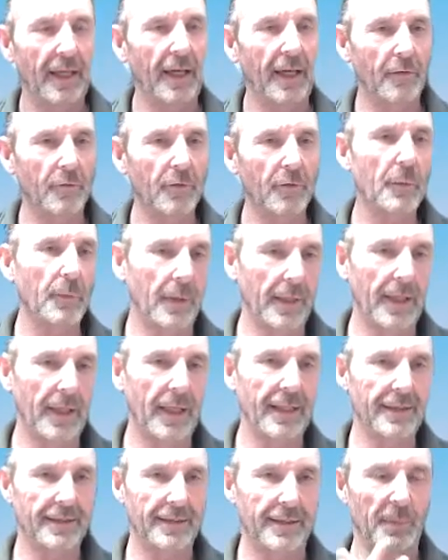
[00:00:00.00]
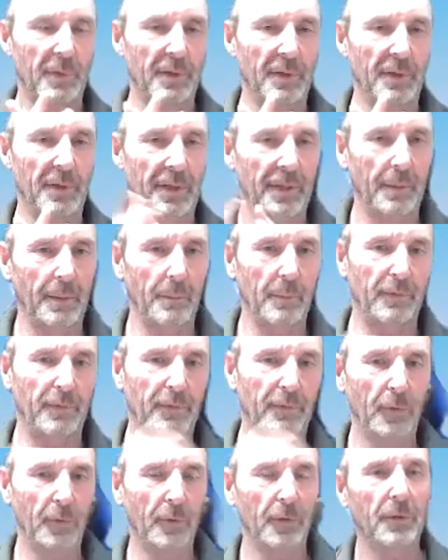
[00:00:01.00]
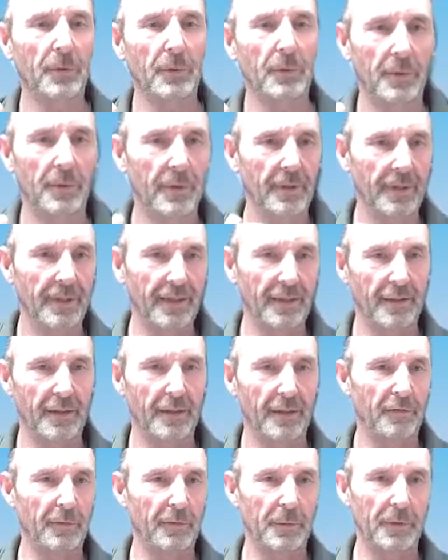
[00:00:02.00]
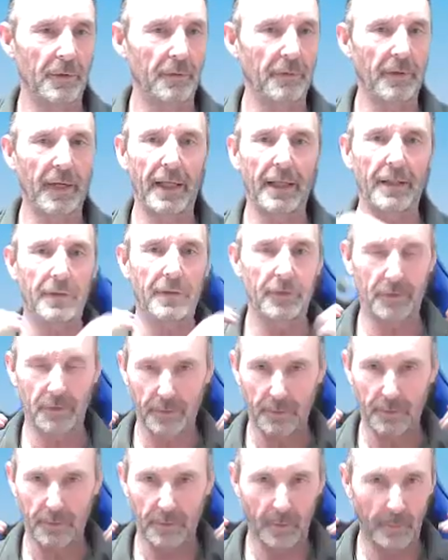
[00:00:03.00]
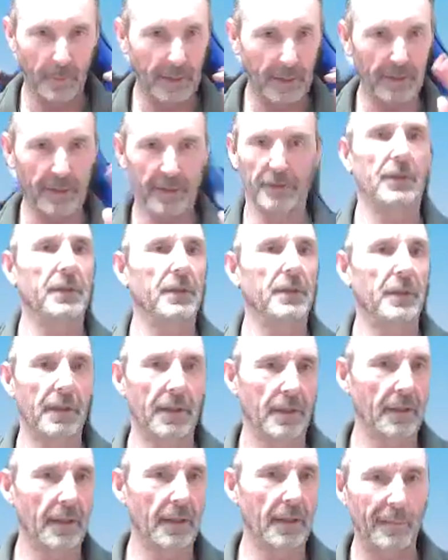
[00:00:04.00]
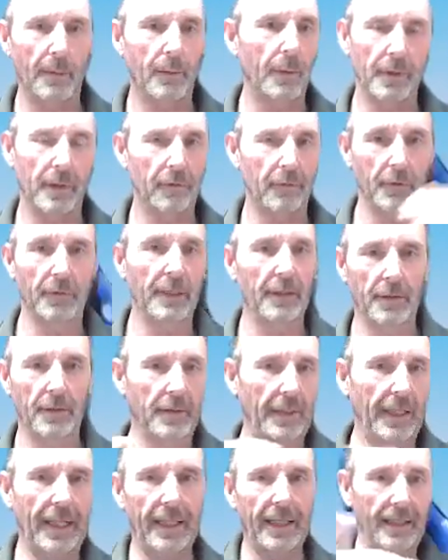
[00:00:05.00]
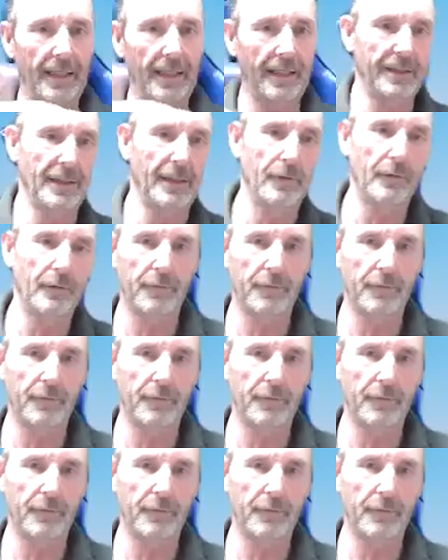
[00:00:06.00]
everyone else and putting them before you. If you're a red, you're just going to make the decision and plow on with it. If you're a green,